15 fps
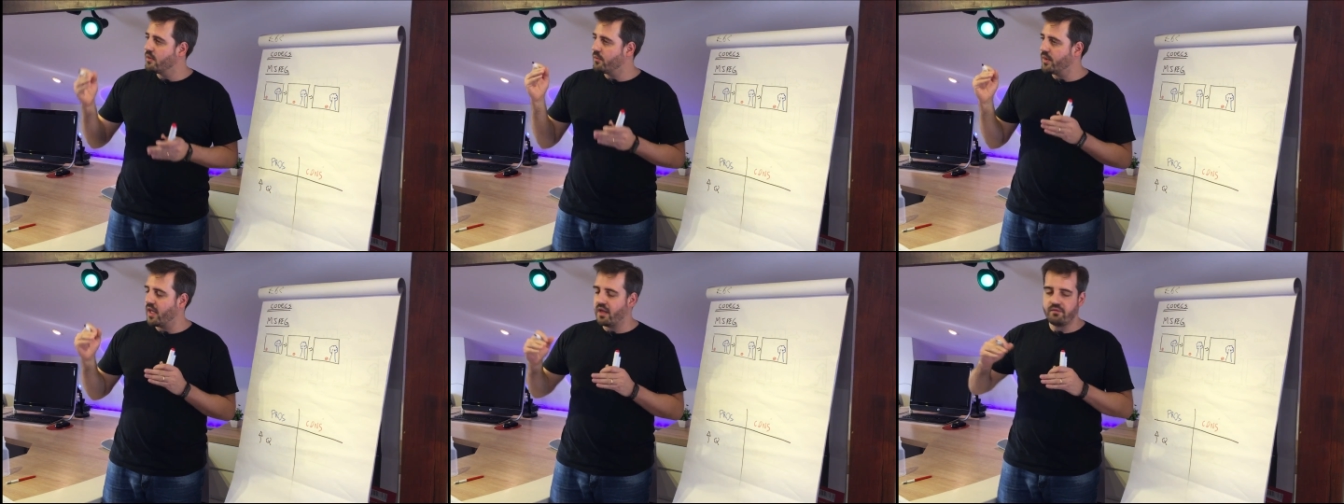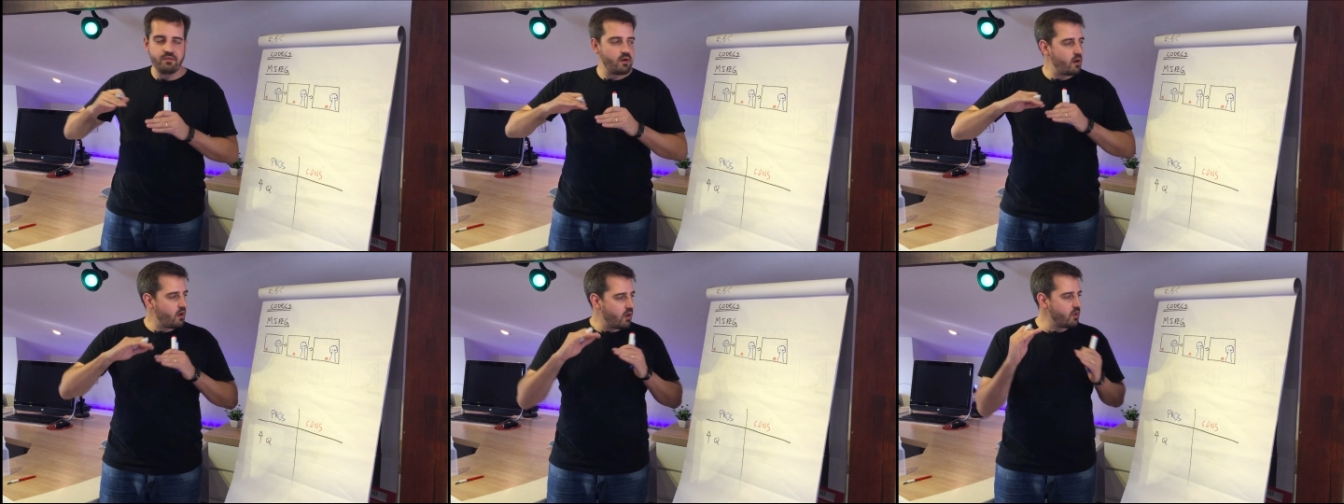we have
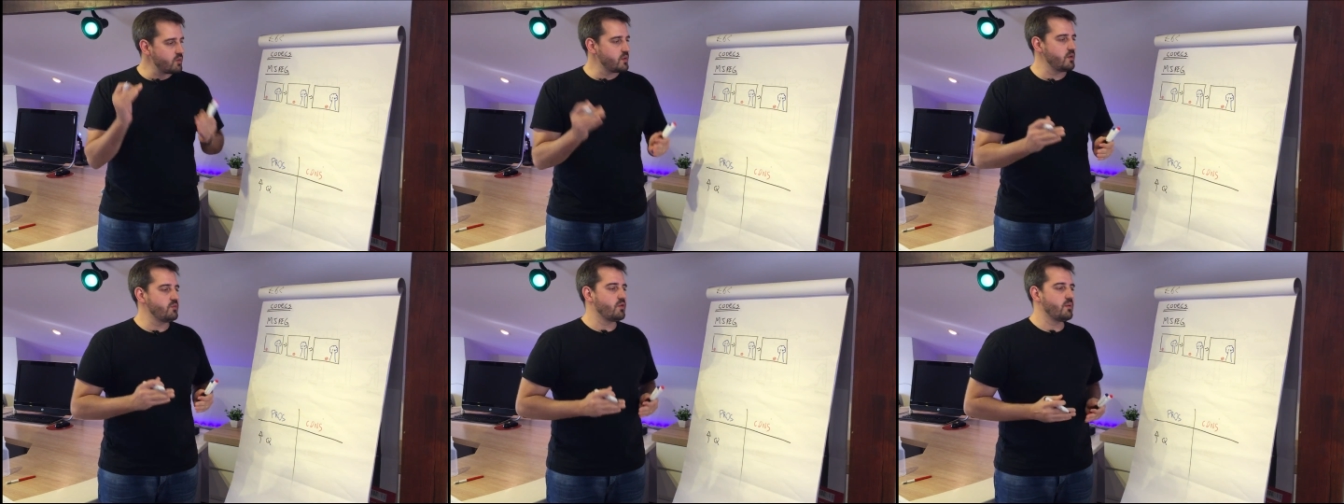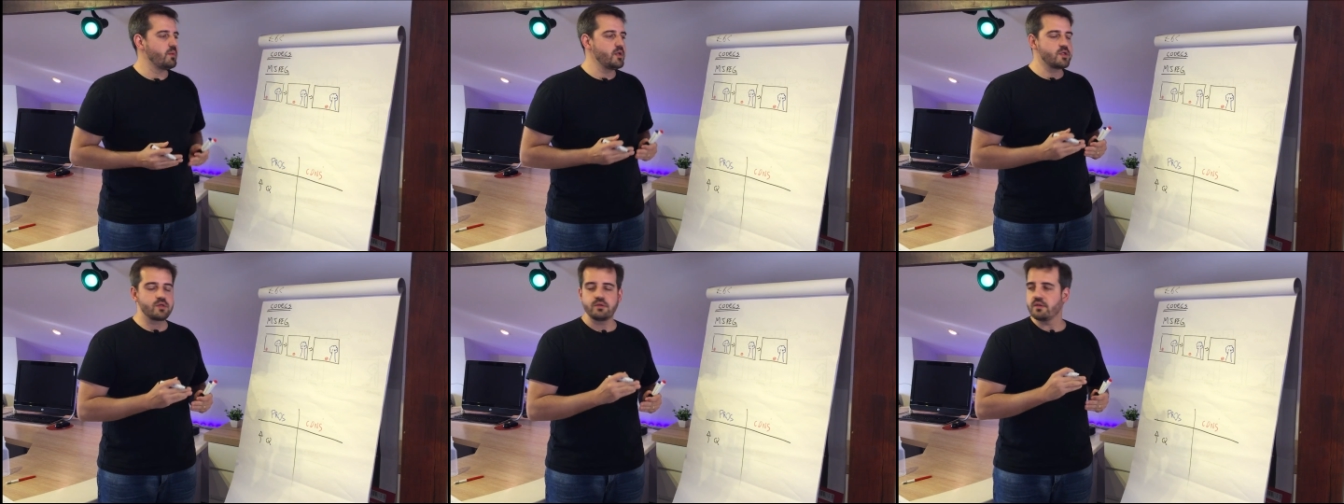all the
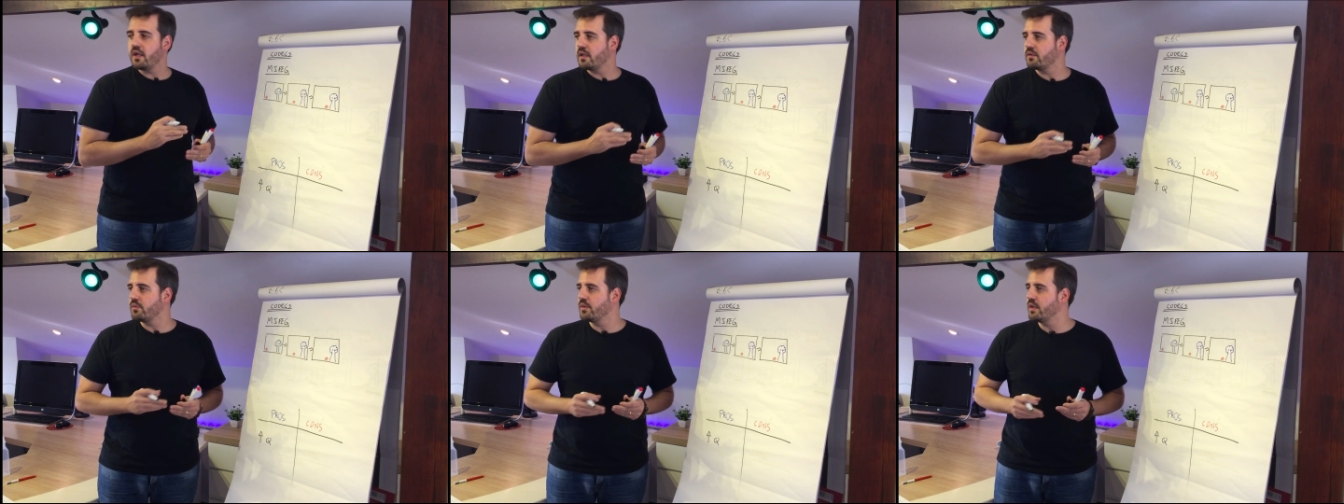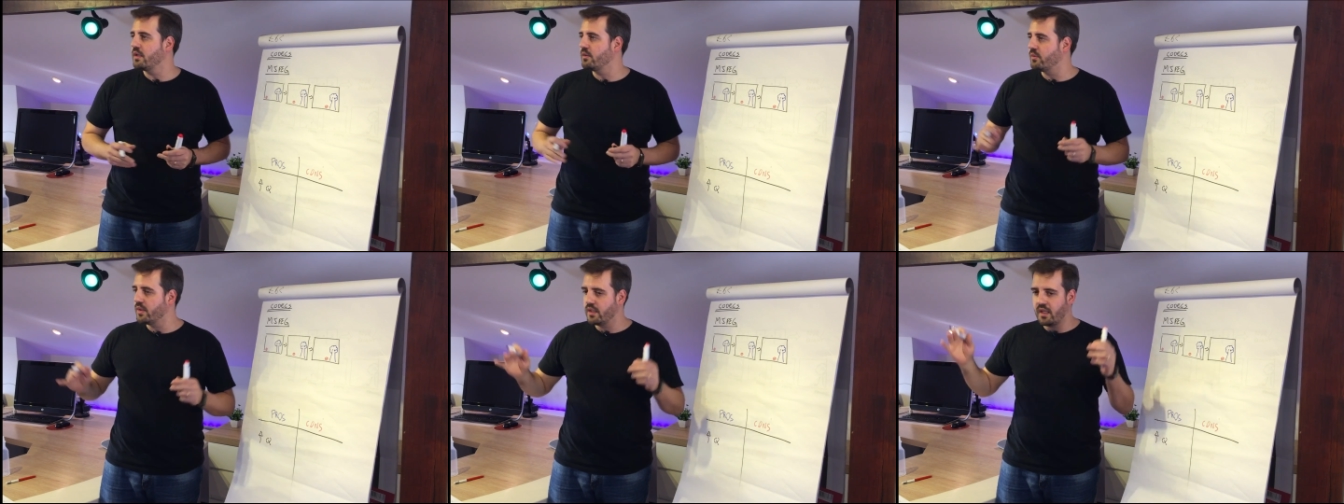information that
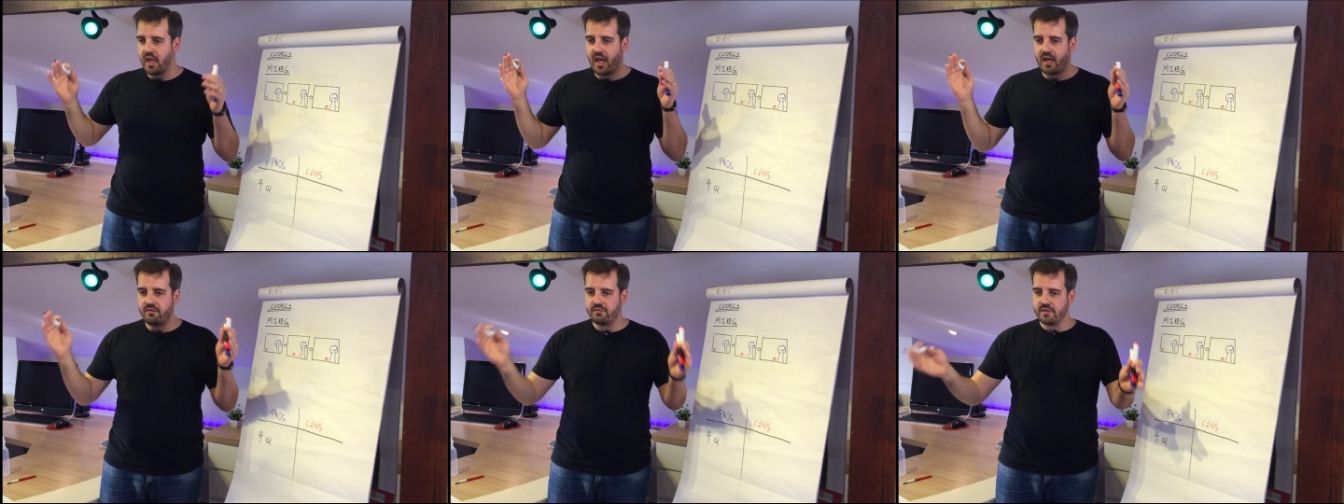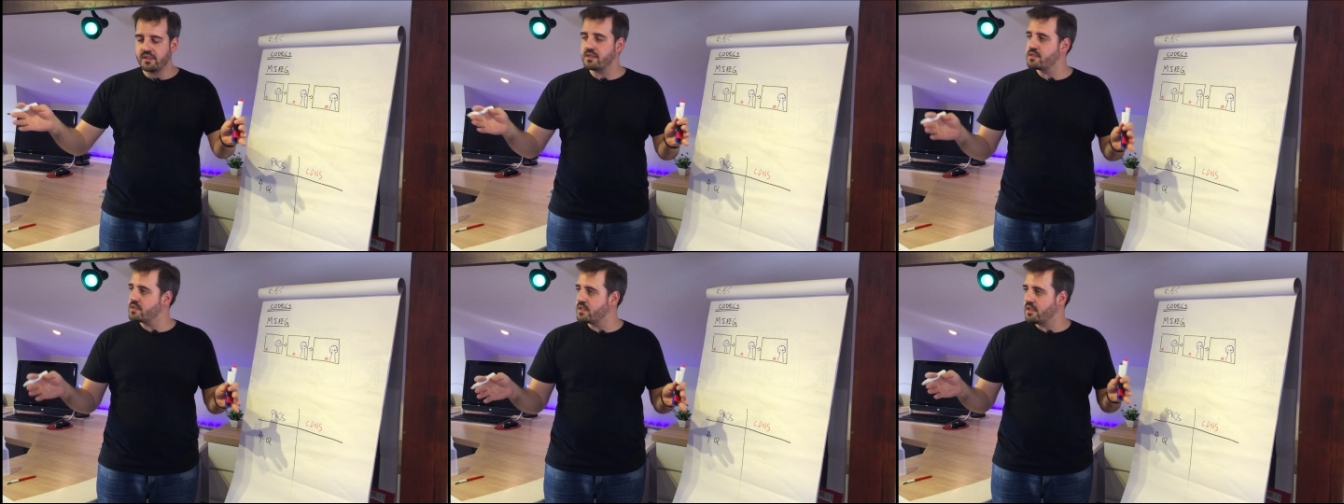we have in
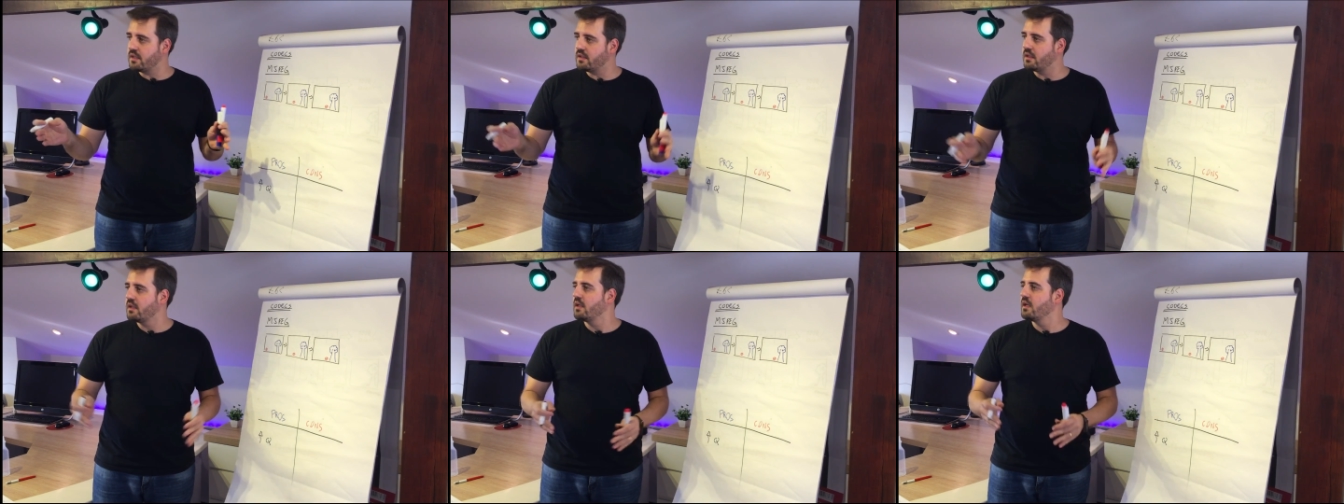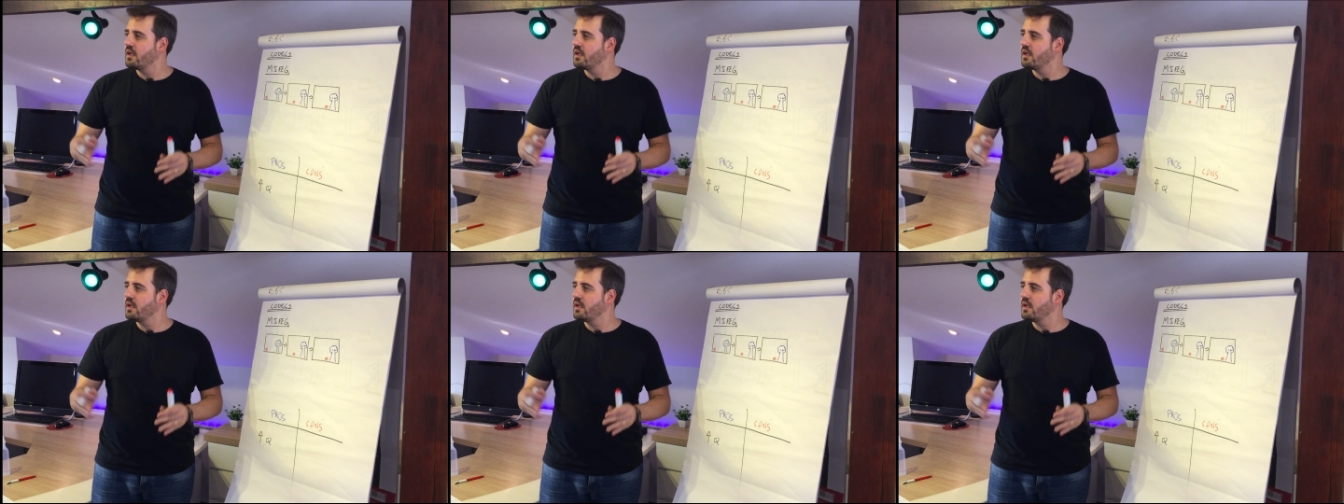the scene